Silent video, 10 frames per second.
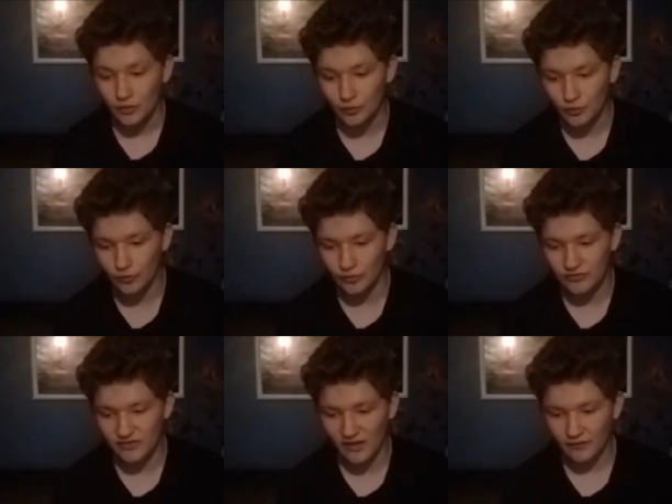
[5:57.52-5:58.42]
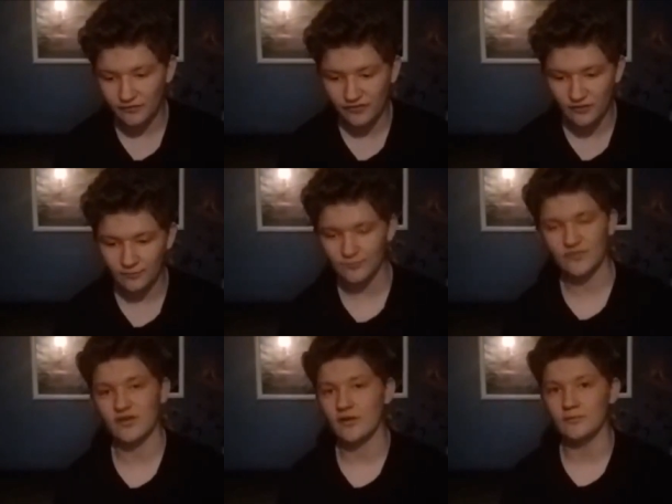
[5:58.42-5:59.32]
who tells him
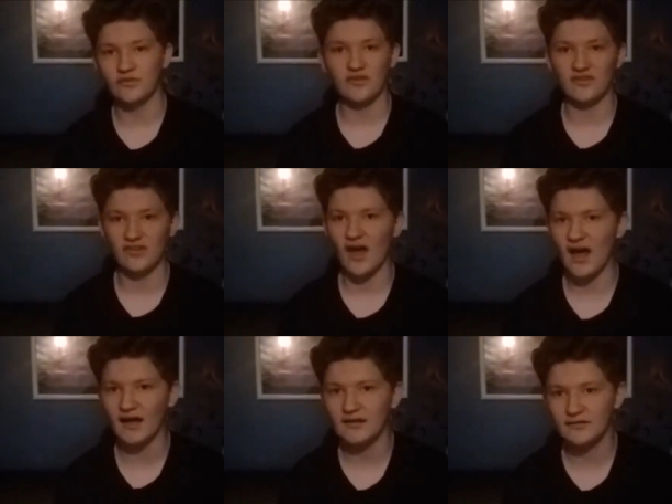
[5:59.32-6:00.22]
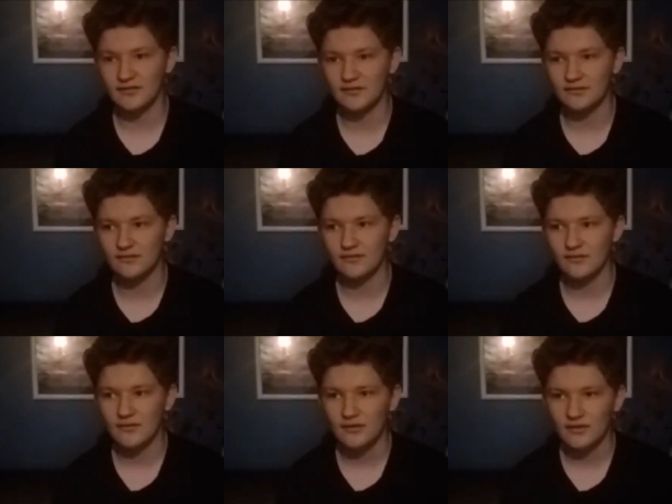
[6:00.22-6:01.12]
to come to this island
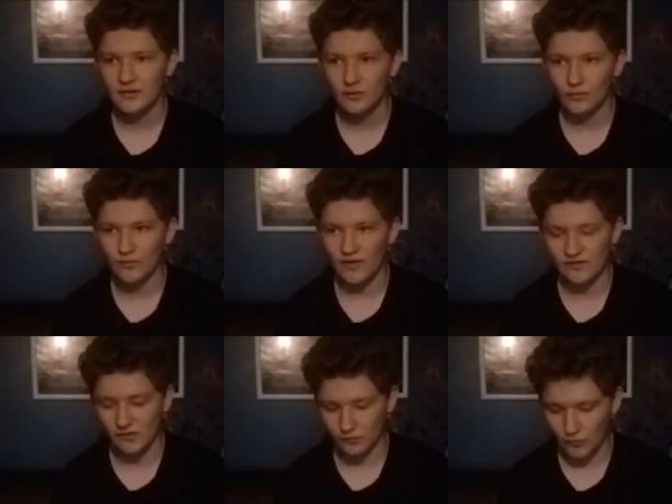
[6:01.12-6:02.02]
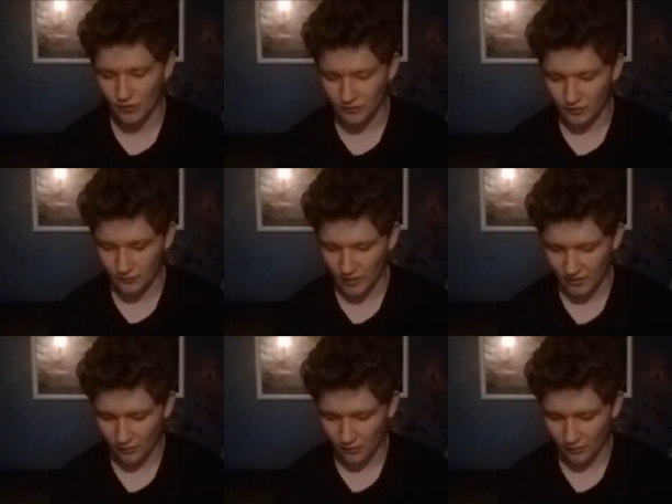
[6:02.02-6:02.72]
that's run by